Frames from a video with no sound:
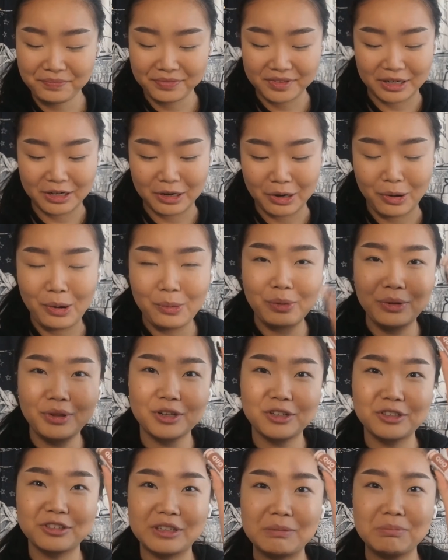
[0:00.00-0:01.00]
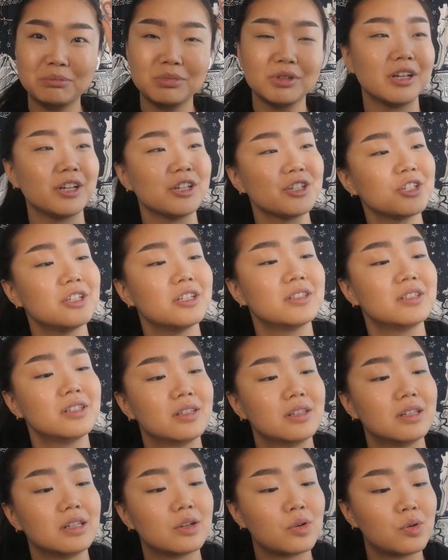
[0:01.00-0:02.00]
I go in with a cream blush. This
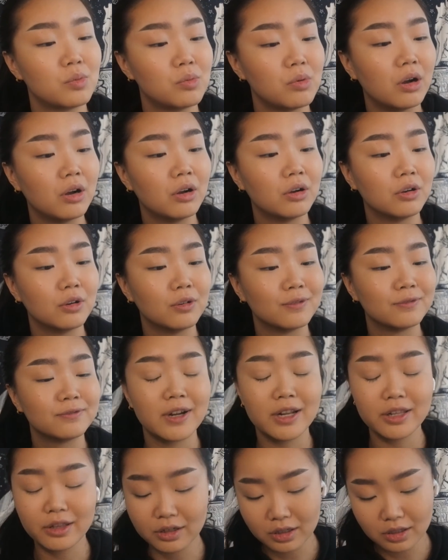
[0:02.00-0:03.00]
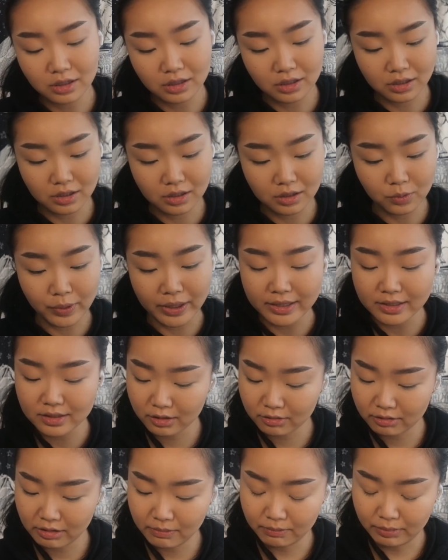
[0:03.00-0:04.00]
is the Quo Featherweight
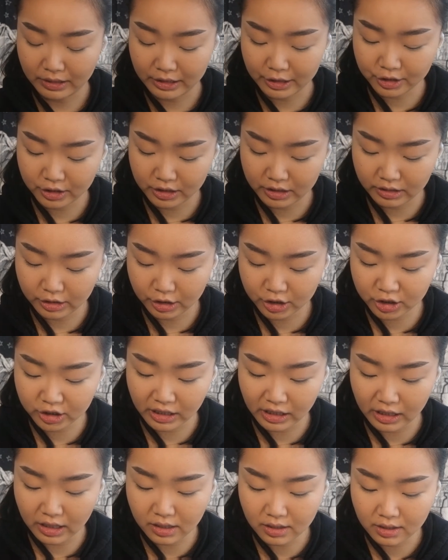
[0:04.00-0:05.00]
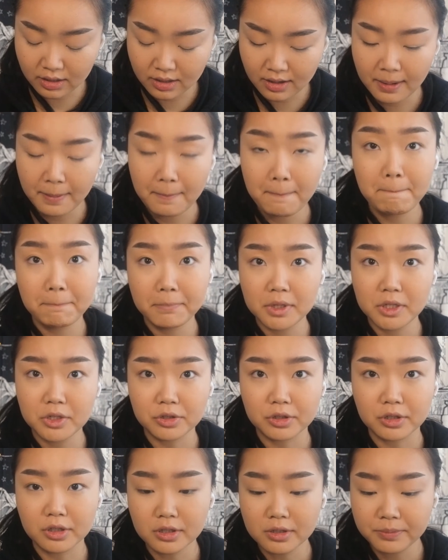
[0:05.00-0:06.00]
cream blush in the shade
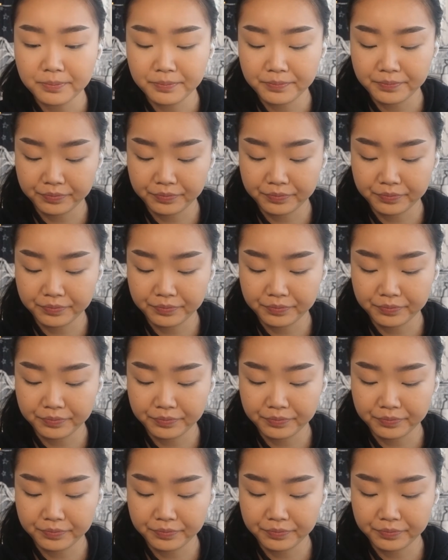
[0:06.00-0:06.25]
Pure.